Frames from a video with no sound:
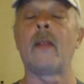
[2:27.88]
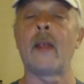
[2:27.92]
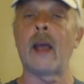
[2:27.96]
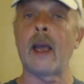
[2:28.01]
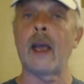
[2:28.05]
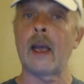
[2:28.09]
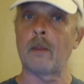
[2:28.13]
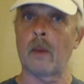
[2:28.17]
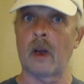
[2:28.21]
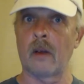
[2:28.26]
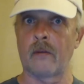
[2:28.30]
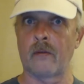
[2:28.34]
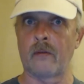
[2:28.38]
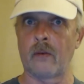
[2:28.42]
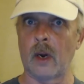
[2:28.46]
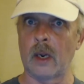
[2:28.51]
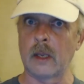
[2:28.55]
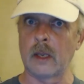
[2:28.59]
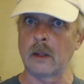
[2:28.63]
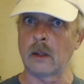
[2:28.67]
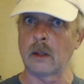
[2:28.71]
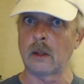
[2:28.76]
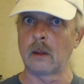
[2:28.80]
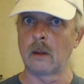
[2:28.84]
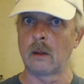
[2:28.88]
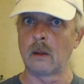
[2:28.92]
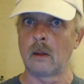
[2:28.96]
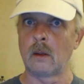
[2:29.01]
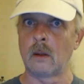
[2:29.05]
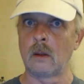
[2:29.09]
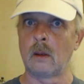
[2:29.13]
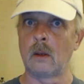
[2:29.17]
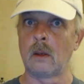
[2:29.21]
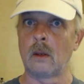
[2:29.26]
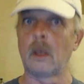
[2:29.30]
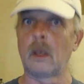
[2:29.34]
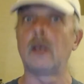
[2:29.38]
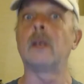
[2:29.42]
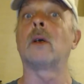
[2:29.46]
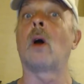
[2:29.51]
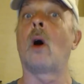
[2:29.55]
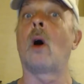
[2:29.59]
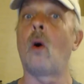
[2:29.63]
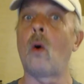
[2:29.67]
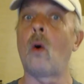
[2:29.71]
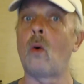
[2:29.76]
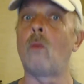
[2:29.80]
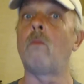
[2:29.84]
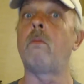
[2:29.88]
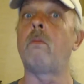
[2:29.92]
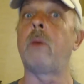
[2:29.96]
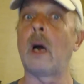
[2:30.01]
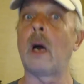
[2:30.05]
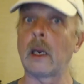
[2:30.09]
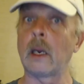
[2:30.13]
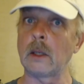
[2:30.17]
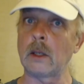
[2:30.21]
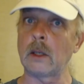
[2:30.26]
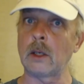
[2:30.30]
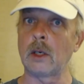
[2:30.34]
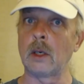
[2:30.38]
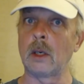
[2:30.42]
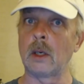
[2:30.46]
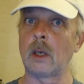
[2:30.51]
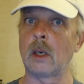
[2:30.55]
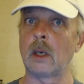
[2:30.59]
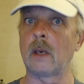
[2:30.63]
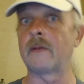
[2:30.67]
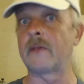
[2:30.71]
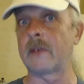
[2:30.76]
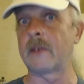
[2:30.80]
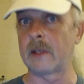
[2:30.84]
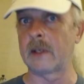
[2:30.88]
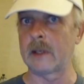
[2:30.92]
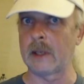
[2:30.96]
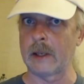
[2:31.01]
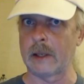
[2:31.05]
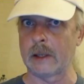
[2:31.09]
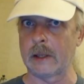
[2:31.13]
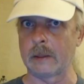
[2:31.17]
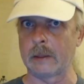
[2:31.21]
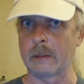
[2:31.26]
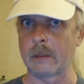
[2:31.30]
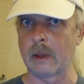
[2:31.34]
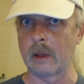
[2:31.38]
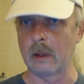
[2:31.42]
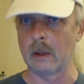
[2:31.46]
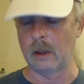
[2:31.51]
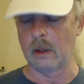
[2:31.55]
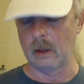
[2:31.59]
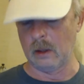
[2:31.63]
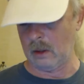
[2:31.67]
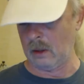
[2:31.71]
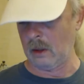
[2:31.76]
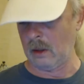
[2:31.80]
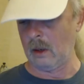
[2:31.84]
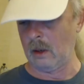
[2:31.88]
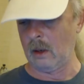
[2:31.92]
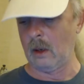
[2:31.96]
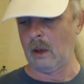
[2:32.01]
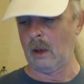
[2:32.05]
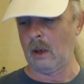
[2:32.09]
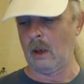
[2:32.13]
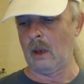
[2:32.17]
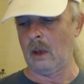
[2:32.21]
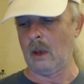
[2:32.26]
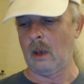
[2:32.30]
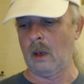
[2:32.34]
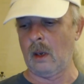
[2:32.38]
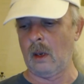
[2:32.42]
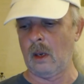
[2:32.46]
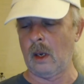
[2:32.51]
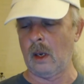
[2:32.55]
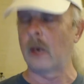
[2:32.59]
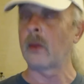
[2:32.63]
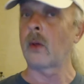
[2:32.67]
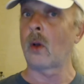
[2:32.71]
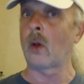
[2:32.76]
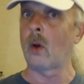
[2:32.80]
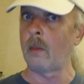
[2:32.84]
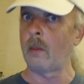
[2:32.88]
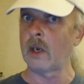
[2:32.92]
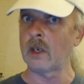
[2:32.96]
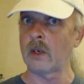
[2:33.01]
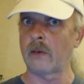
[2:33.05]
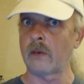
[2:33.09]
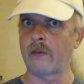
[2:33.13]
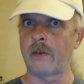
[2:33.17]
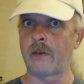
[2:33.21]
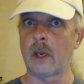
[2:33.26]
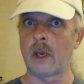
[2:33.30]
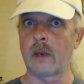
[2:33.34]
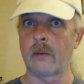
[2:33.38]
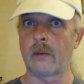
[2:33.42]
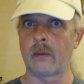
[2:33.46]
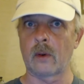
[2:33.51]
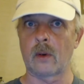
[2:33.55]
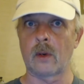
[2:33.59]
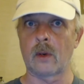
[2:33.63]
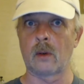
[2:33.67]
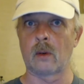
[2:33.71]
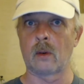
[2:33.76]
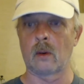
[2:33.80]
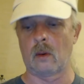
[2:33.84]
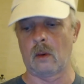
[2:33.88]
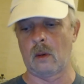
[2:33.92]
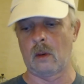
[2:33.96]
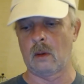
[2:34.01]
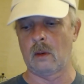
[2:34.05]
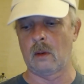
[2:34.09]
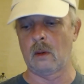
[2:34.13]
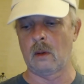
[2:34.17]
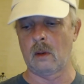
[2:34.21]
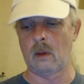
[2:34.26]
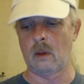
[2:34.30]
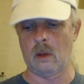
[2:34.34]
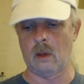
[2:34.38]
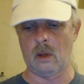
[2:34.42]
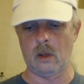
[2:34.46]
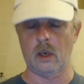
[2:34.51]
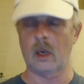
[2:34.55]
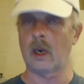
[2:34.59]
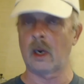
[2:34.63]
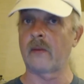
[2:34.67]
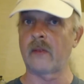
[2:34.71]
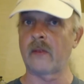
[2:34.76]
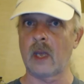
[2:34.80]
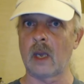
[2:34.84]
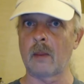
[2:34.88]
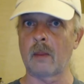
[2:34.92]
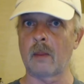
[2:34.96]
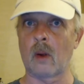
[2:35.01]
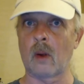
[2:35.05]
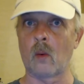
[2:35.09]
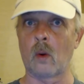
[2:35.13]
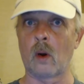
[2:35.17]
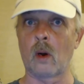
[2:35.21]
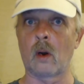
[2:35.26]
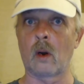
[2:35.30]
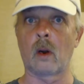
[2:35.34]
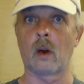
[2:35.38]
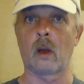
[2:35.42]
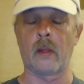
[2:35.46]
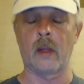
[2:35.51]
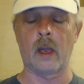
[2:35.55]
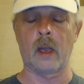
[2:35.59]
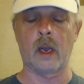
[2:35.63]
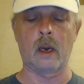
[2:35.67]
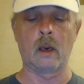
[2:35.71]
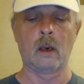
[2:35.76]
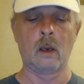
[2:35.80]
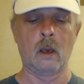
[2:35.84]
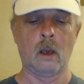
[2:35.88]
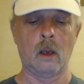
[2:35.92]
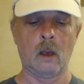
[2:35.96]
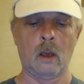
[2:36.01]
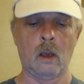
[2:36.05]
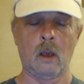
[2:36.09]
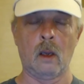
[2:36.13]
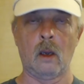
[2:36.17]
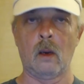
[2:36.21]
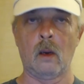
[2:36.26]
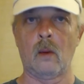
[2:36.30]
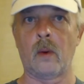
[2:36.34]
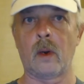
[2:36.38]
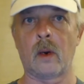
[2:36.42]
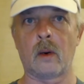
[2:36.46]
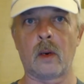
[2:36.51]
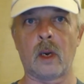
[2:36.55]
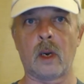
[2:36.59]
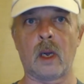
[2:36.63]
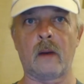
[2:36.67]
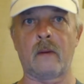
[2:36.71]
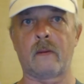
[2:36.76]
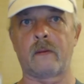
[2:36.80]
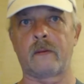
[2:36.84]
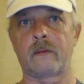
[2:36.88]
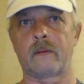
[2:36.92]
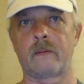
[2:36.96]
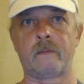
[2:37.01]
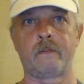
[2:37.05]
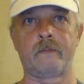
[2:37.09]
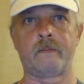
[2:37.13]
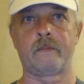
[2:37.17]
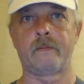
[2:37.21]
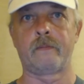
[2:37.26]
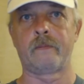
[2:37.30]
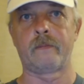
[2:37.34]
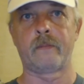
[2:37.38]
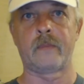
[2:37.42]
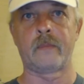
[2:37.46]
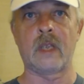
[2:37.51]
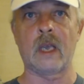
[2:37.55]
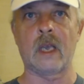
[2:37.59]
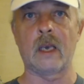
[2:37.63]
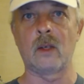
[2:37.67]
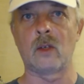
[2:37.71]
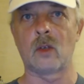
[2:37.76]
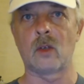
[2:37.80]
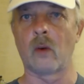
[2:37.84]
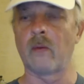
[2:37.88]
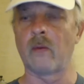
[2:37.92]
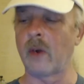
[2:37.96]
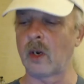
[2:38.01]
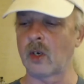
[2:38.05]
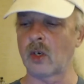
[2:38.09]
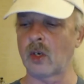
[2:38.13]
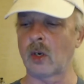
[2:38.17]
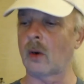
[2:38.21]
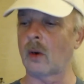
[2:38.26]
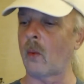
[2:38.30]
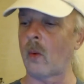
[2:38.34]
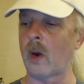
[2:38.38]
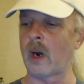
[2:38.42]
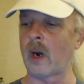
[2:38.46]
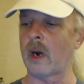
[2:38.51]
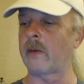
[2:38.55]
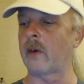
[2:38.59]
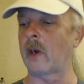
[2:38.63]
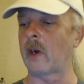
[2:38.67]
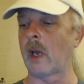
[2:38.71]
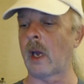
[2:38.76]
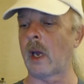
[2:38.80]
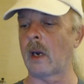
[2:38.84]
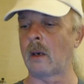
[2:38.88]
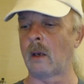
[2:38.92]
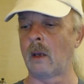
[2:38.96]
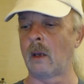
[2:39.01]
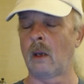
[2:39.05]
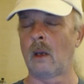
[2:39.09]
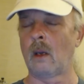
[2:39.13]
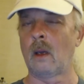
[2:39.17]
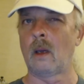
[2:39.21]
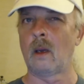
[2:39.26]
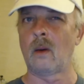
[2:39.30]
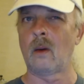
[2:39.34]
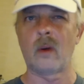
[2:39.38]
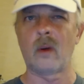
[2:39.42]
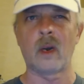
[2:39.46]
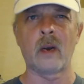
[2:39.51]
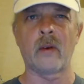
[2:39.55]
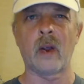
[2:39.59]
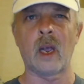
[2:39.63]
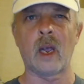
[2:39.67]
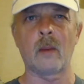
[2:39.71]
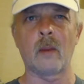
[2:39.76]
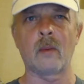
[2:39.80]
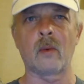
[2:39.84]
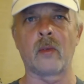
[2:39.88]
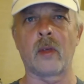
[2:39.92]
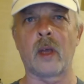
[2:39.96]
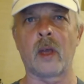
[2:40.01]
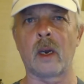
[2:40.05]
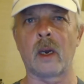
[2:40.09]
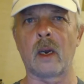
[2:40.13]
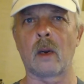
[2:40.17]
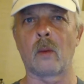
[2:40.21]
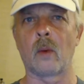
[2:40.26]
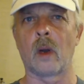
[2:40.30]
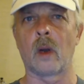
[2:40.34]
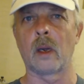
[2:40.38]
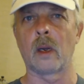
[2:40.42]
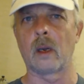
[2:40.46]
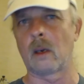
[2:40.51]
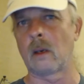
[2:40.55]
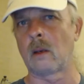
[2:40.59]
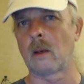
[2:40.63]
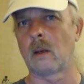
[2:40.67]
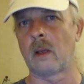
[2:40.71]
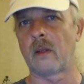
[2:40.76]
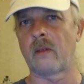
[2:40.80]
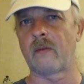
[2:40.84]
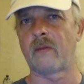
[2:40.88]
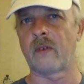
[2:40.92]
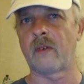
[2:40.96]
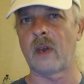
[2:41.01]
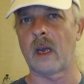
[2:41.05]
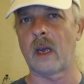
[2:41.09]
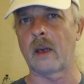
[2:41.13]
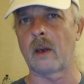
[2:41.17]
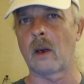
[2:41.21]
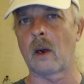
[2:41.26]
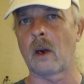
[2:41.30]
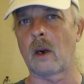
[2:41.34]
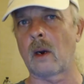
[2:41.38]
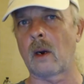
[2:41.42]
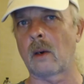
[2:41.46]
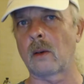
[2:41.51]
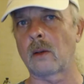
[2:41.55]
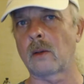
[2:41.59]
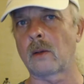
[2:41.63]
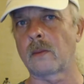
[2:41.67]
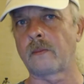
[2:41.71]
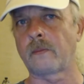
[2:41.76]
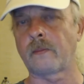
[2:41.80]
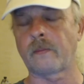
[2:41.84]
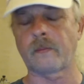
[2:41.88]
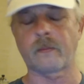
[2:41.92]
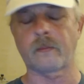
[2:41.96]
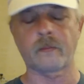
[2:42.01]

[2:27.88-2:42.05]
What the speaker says: That, my friends, is a whole bunch of steam. It's a whole bunch of flavor, too. You're going to have to take my word on that. We don't have taste-o-vision or whatever yet. Whatever happened with that anyway, huh? The flying cars.